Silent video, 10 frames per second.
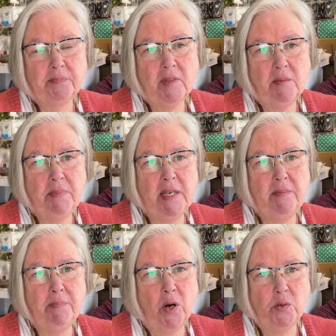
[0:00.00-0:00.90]
be
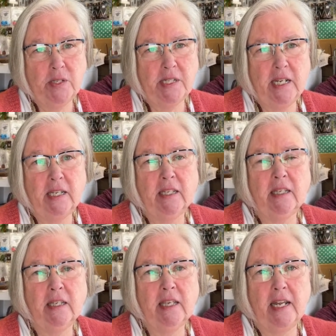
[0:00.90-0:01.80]

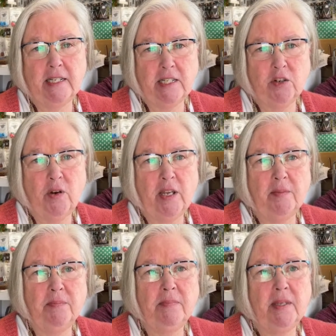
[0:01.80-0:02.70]
posting
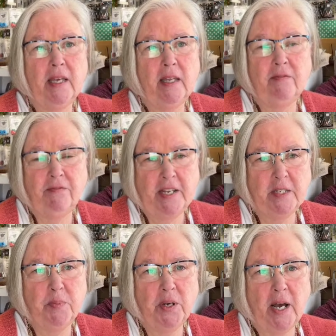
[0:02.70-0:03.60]
Instagram and
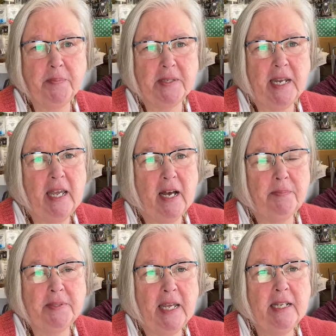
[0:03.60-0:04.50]
Facebook
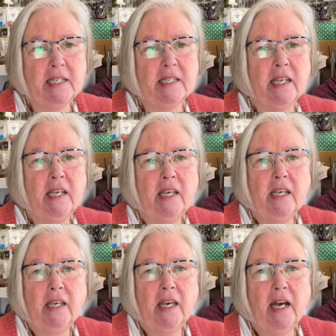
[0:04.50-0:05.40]
updates,
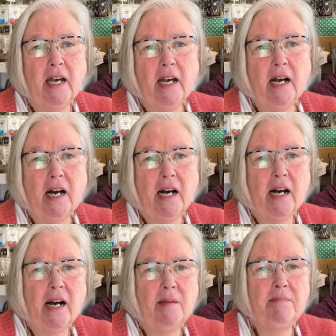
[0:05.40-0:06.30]

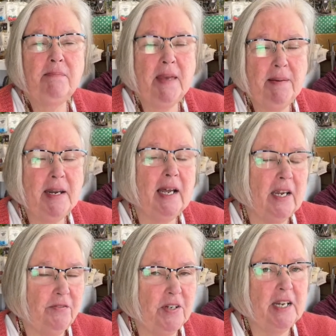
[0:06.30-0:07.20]
maybe not
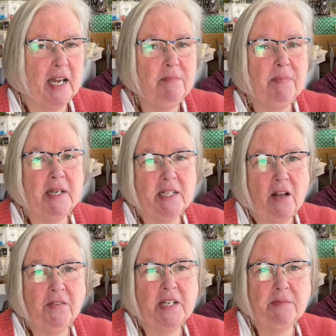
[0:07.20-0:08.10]
every night, but as
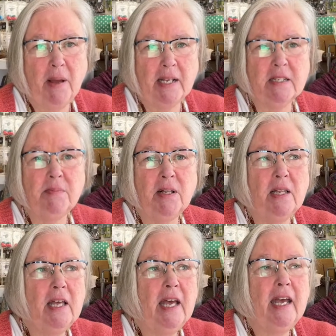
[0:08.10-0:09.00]
often as possible.
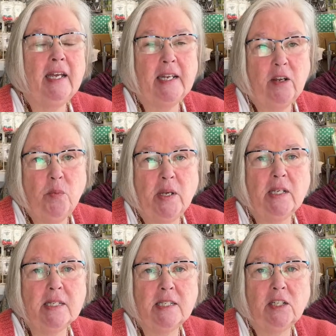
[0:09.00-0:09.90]
And I will
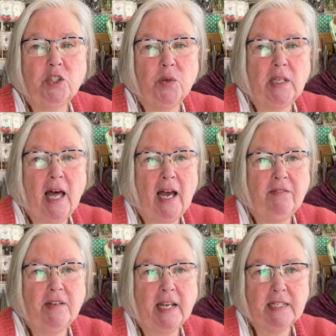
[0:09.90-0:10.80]
still do a live
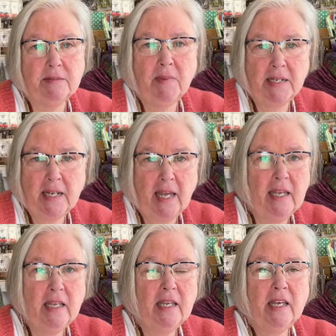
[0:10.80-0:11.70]
next
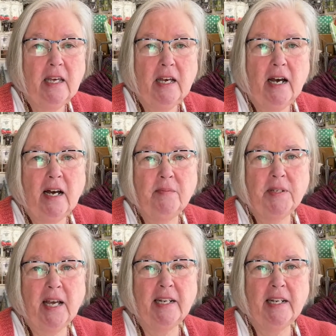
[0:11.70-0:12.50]
Monday to kind of